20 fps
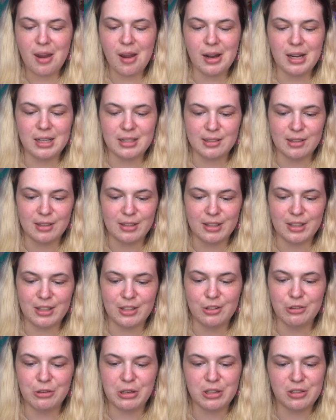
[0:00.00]
and like
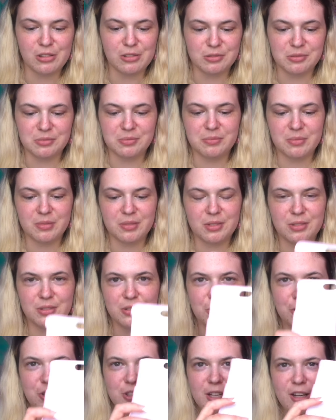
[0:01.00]
you can
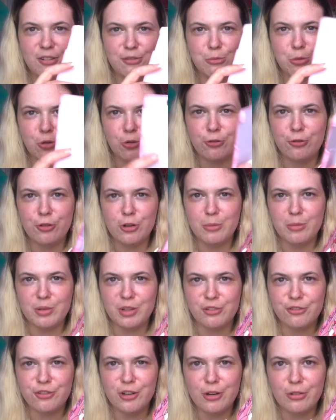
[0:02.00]
just have more fun with a
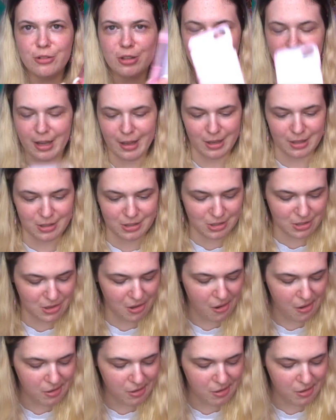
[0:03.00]
phone case.